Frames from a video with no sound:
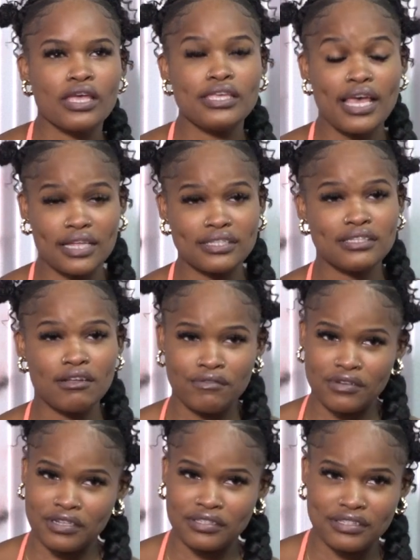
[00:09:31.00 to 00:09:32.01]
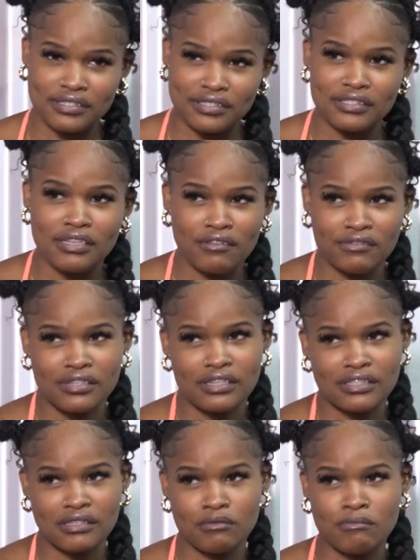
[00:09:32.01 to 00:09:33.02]
Yes, definitely.
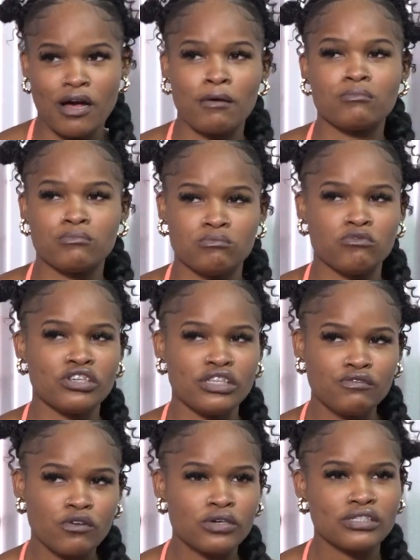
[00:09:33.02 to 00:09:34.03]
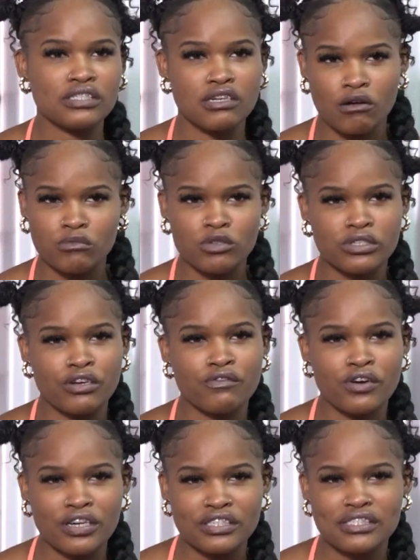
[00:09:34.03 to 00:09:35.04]
But I'm really focusing on music
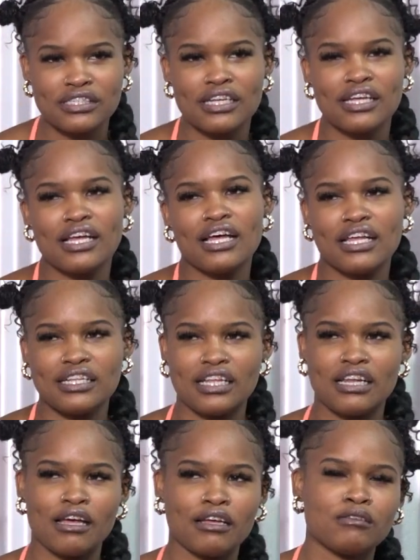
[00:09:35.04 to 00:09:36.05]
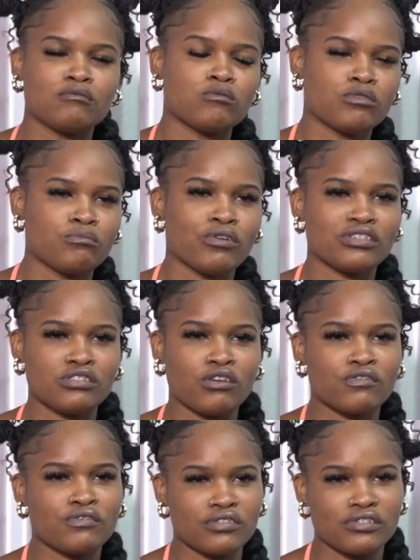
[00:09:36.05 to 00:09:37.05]
first, and then I will branch
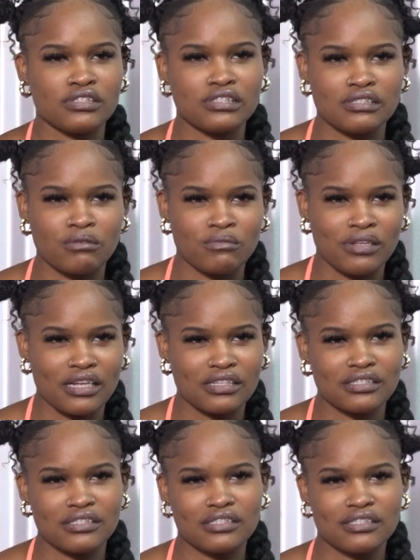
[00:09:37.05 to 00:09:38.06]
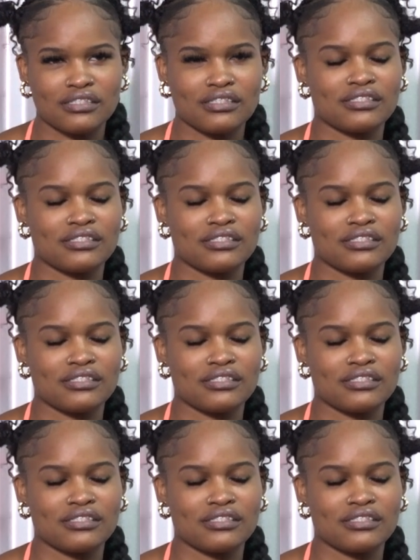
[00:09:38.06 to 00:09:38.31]
off into something else.